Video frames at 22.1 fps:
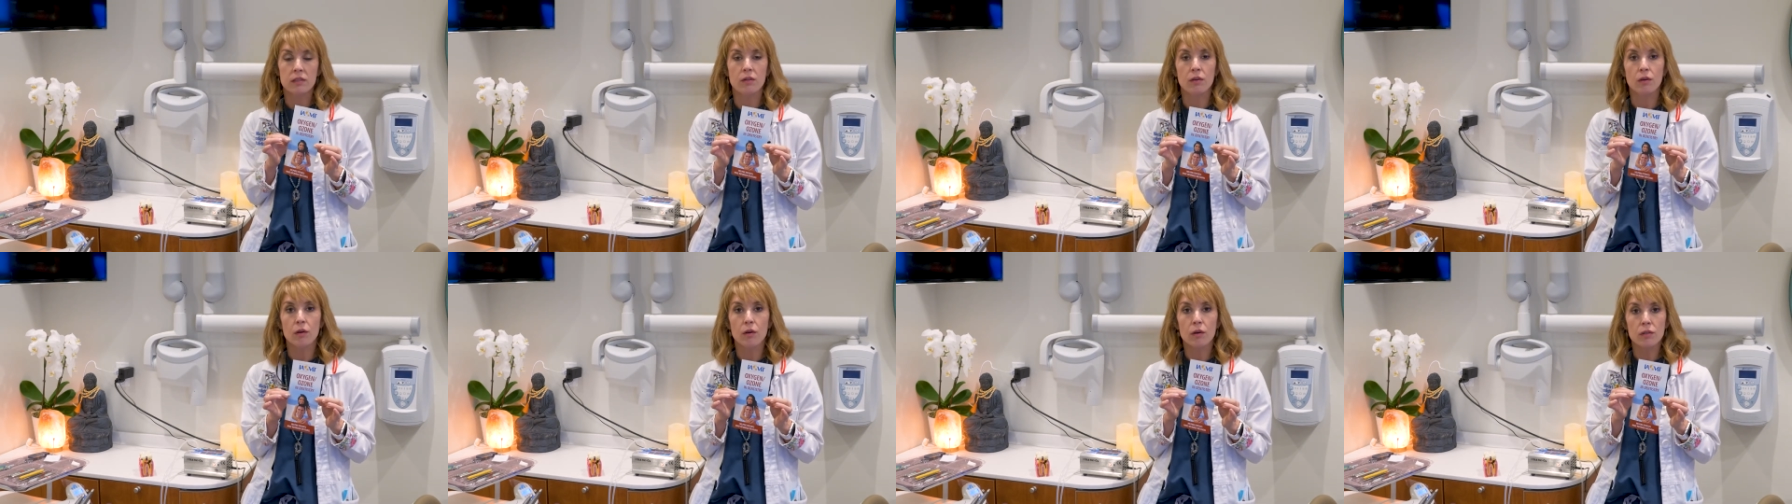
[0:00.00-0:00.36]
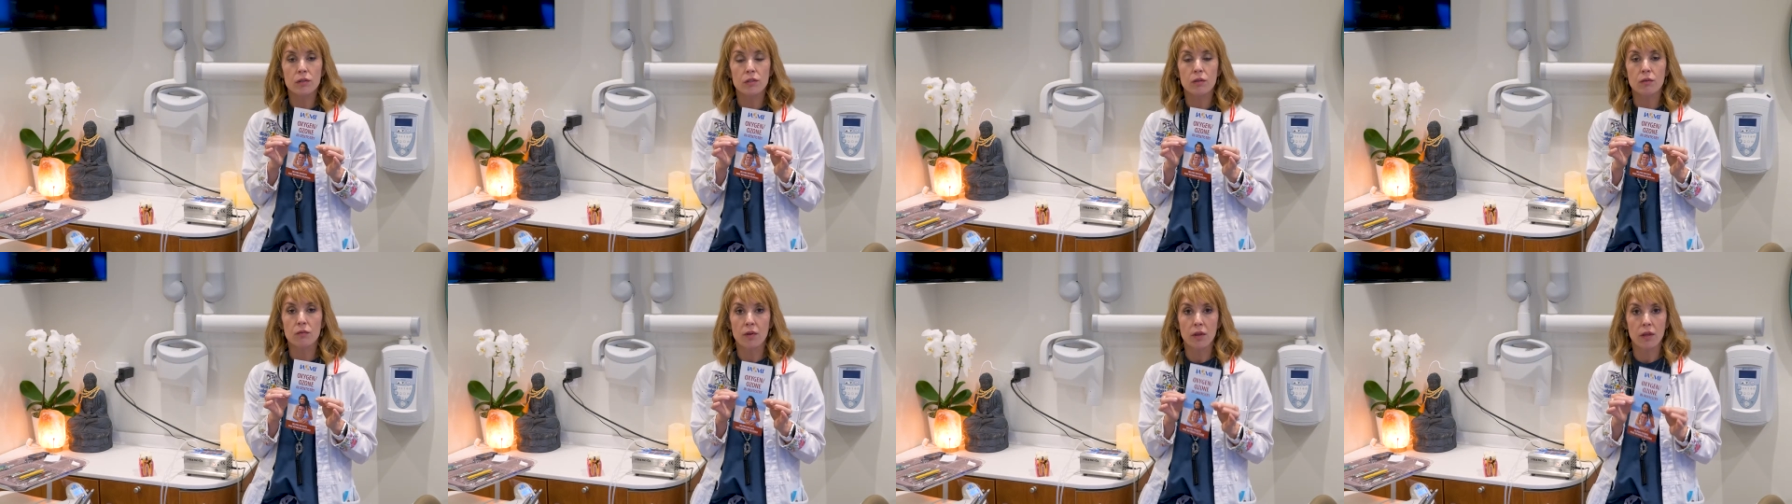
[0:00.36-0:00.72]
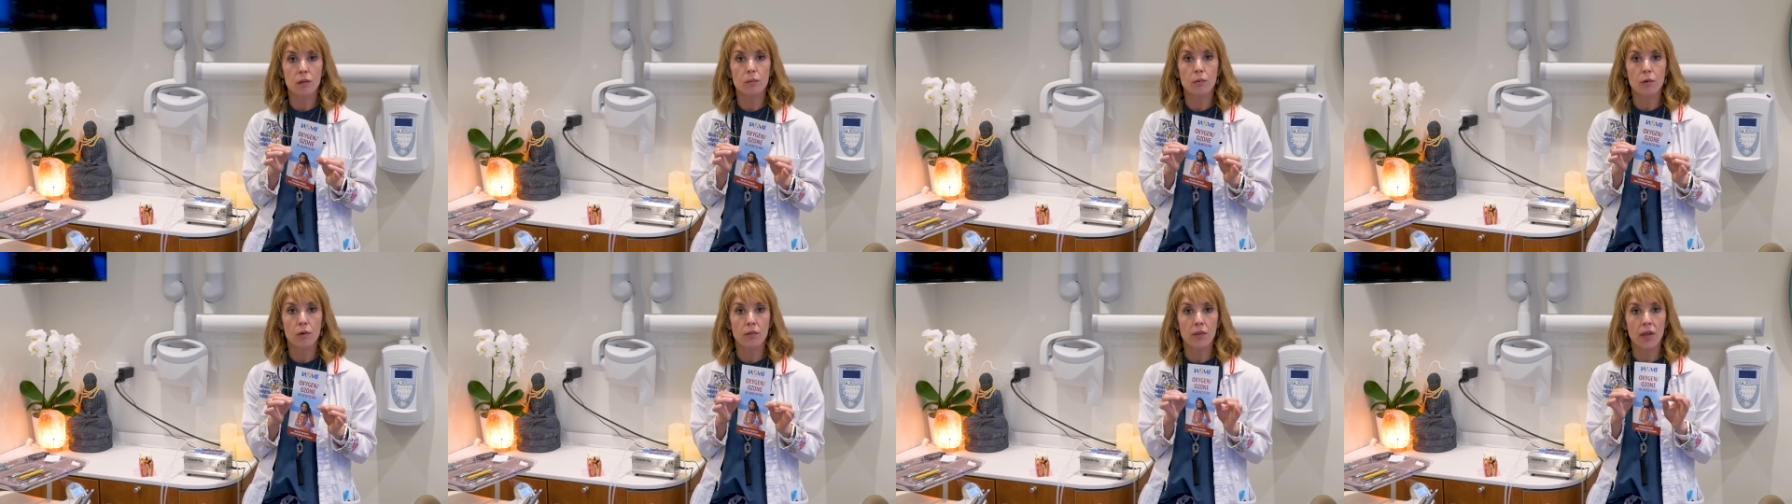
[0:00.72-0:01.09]
They're also
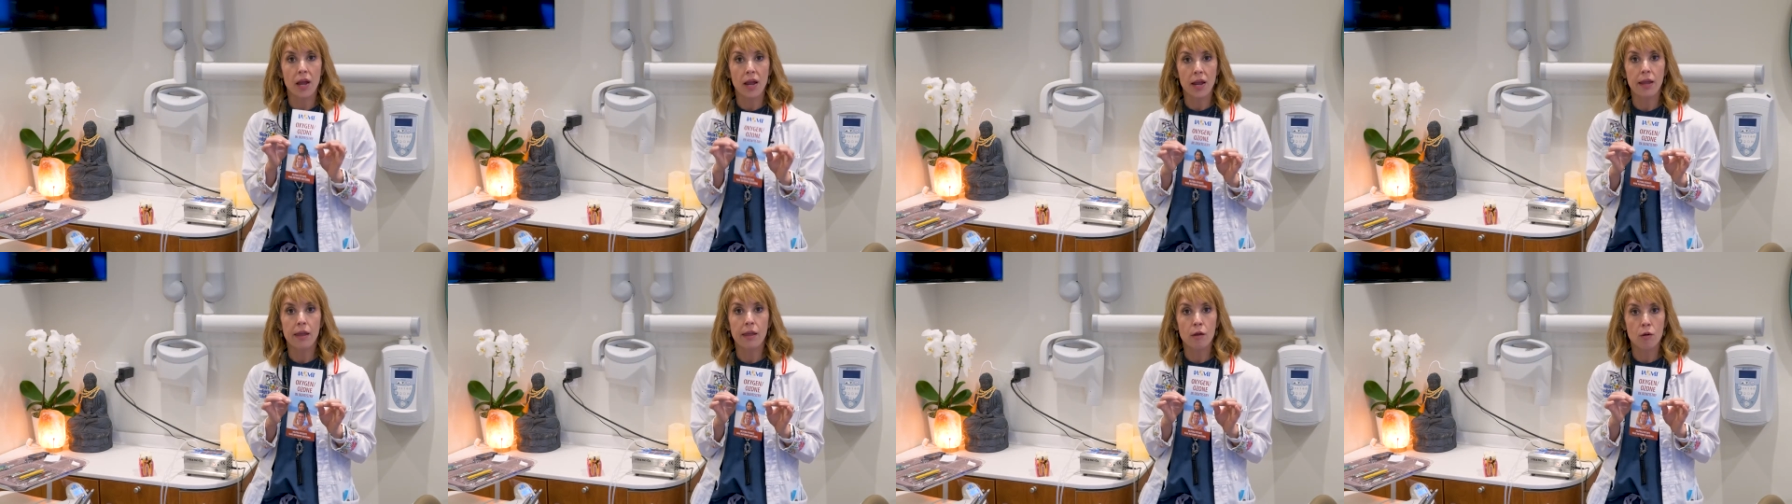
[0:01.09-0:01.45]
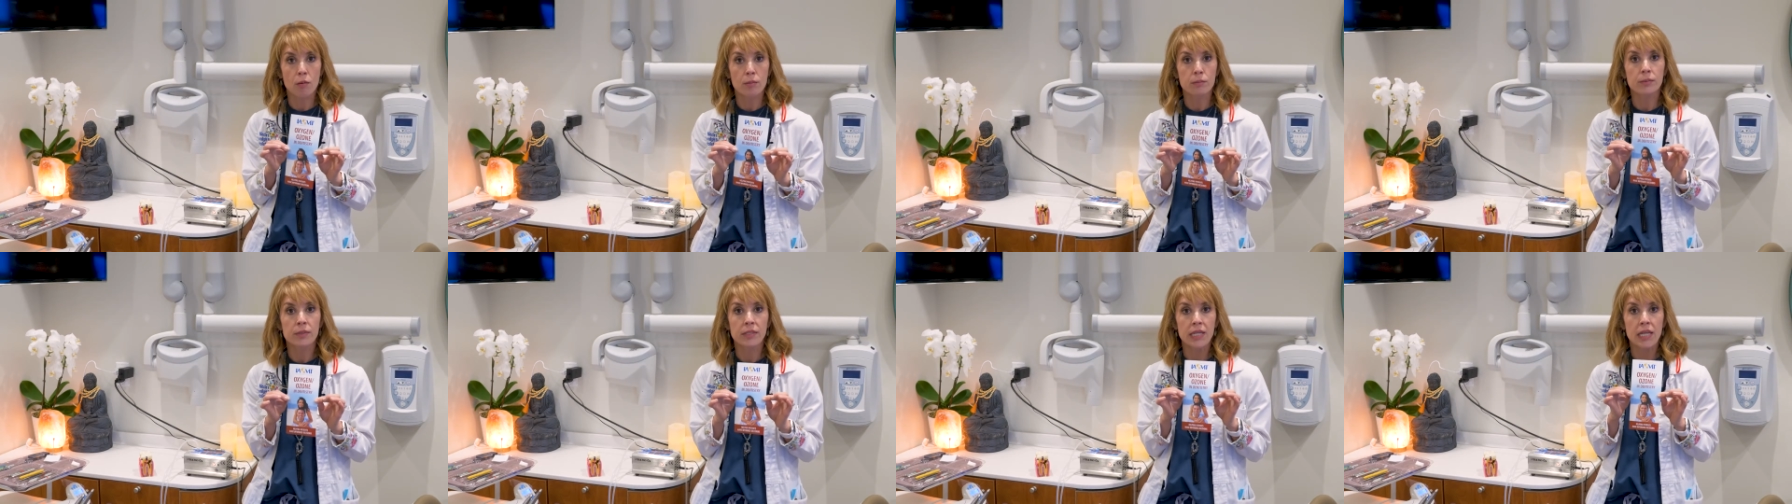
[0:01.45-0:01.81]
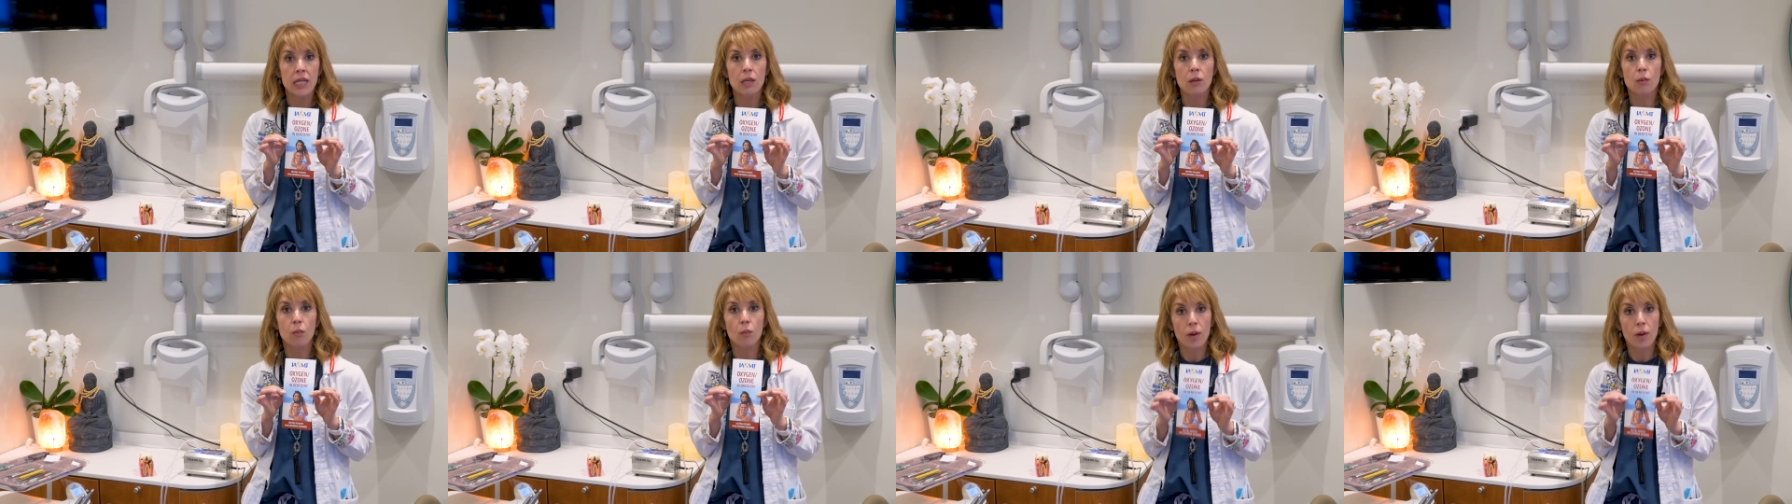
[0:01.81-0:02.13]
available on the IOMT